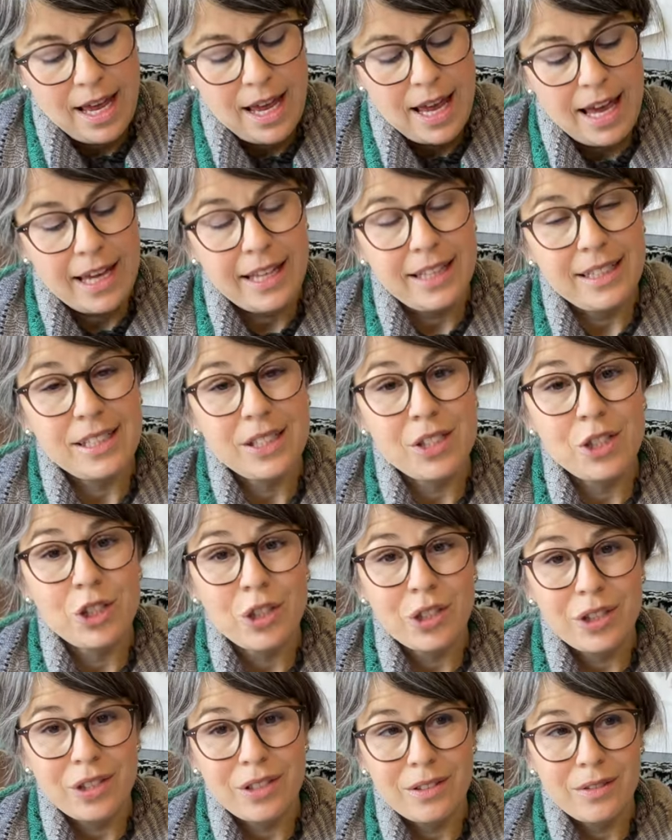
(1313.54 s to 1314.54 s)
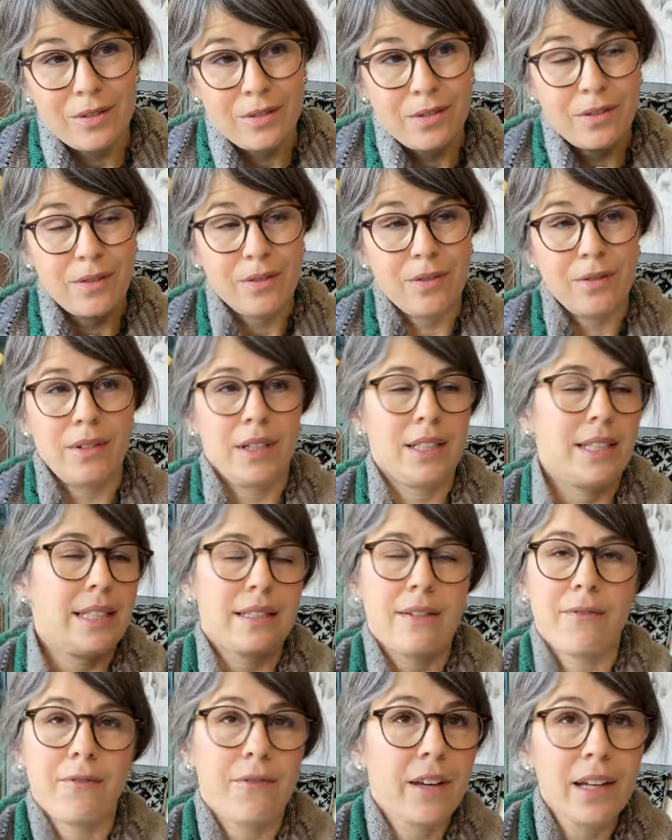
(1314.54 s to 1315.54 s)
It's It
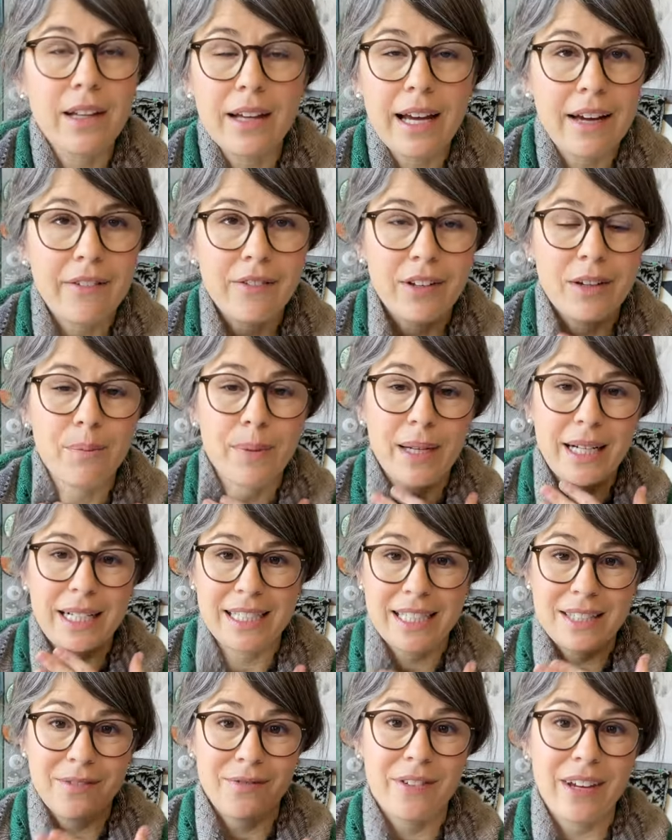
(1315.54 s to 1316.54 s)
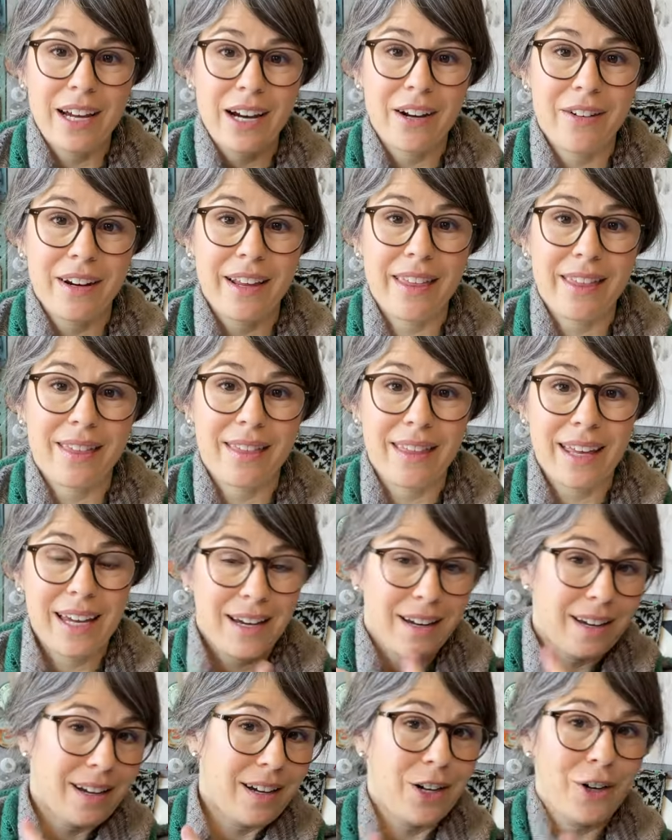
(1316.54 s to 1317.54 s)
doesn't feel heavy, but it's very thick
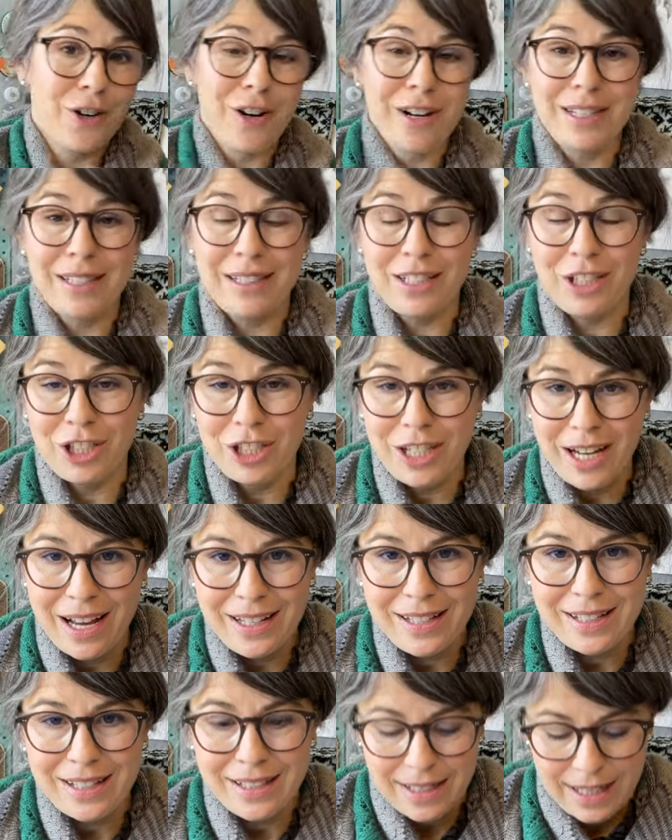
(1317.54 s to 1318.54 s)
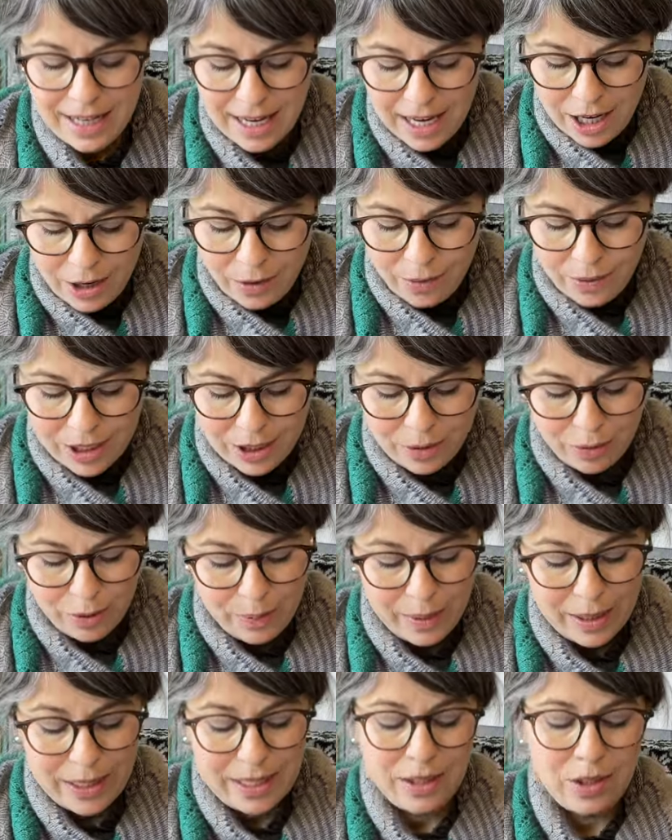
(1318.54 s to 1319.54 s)
across the chest, which will
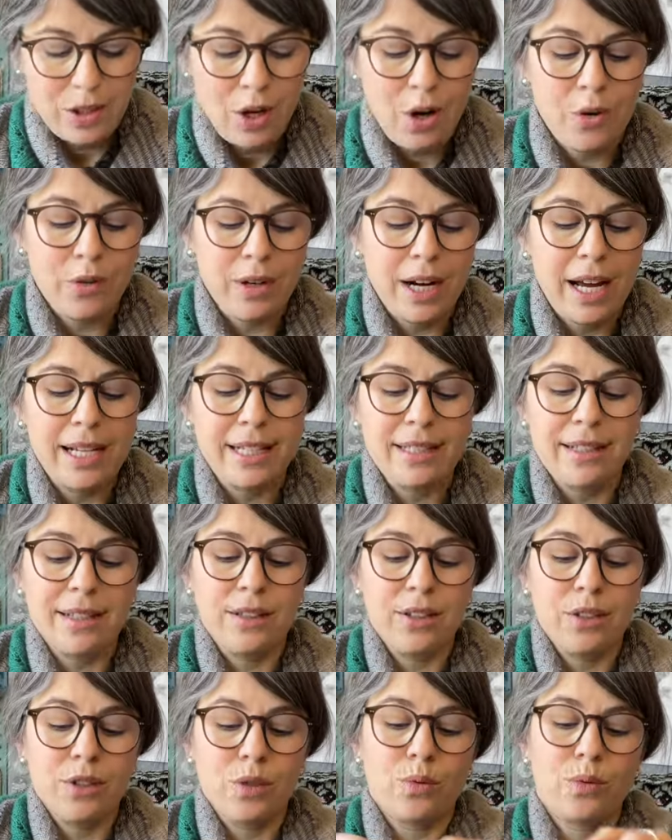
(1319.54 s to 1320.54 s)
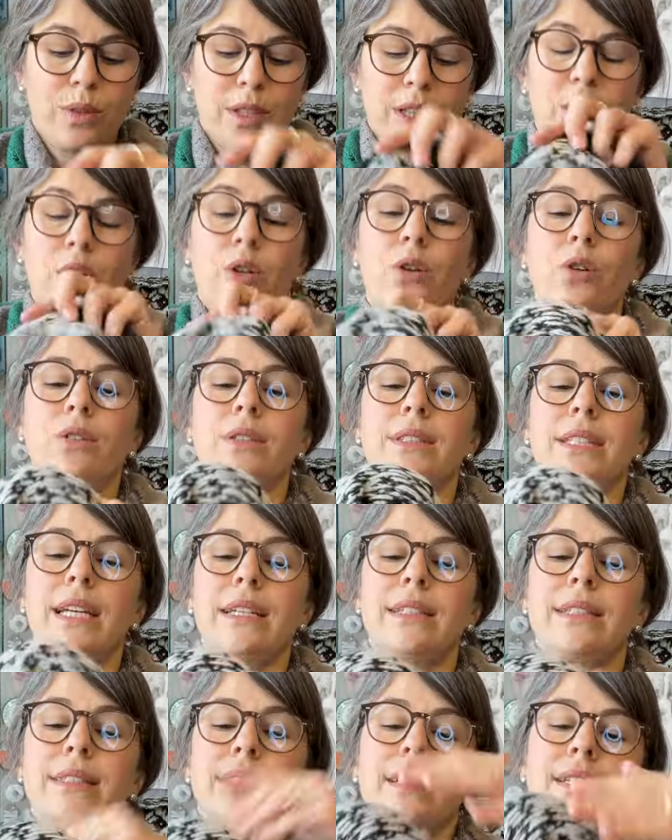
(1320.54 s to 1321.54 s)
be so nice on those really cold days.